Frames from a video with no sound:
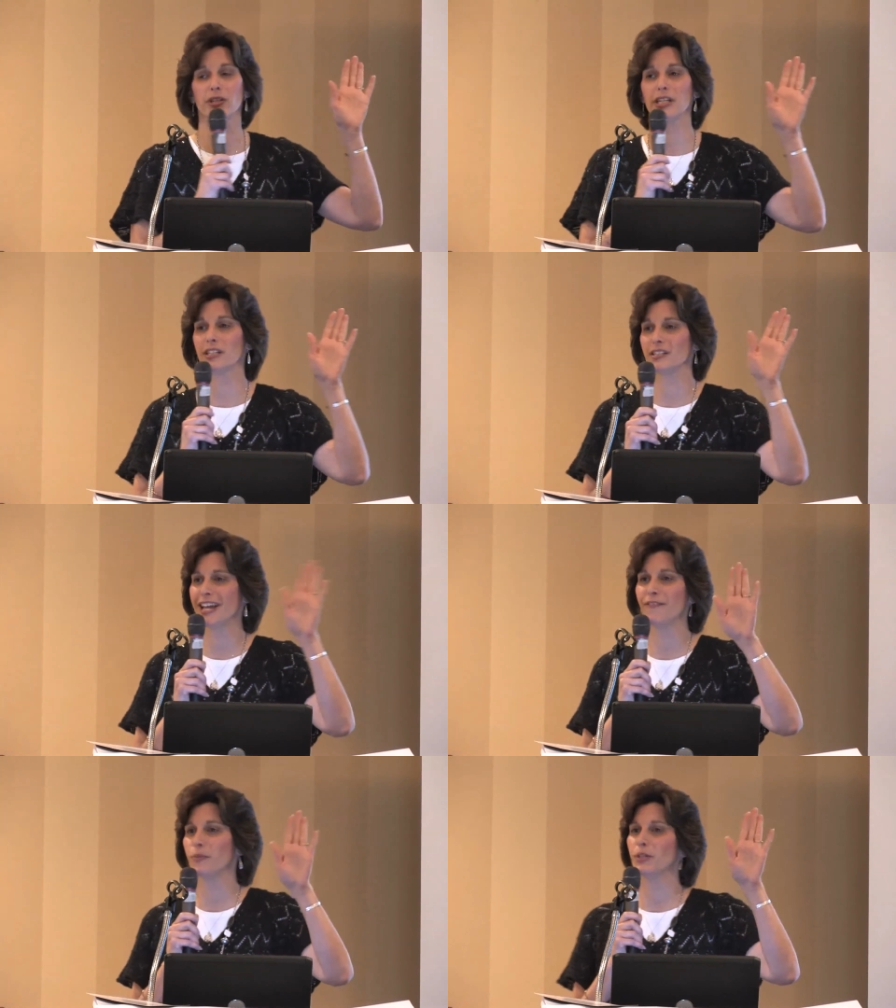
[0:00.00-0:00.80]
hand because
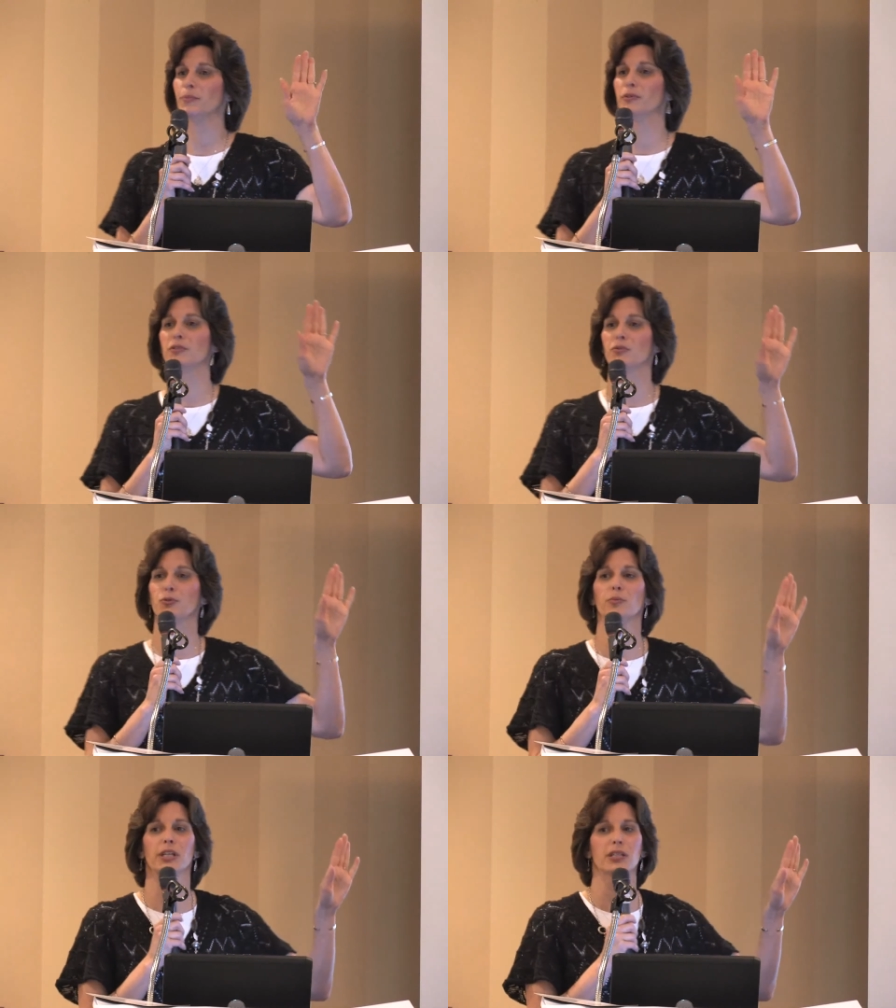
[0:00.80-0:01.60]
half the people in this
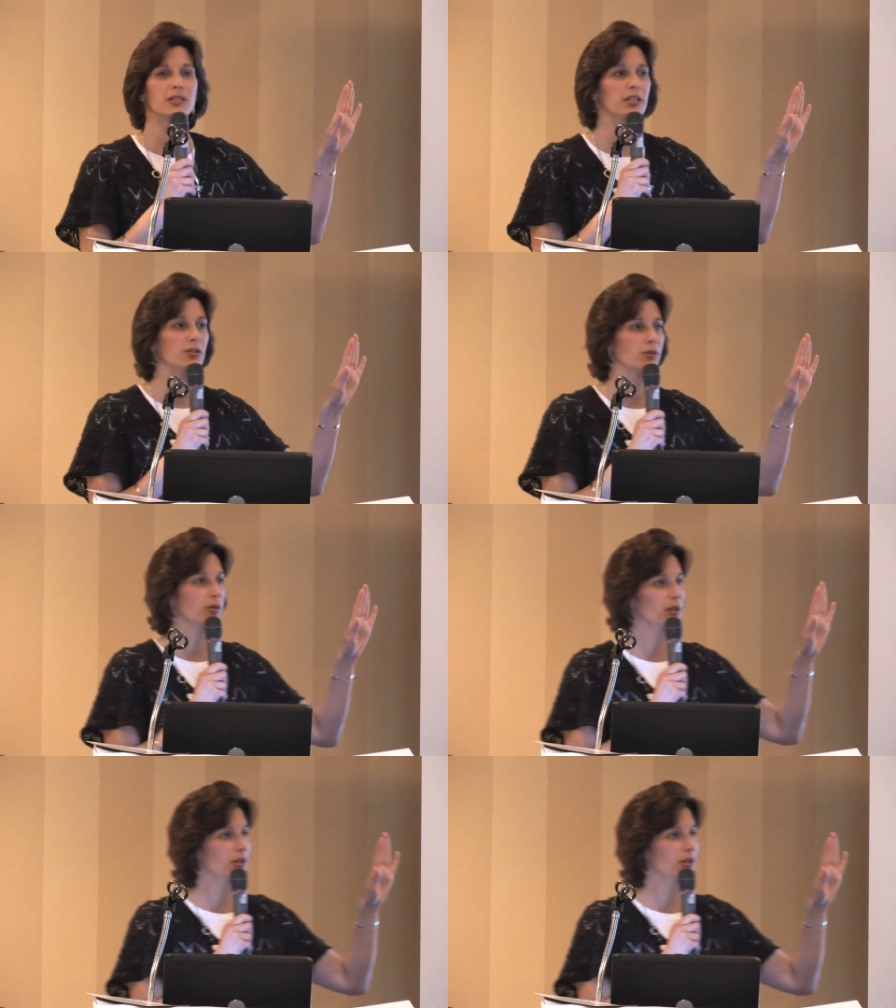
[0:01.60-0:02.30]
room can't see you.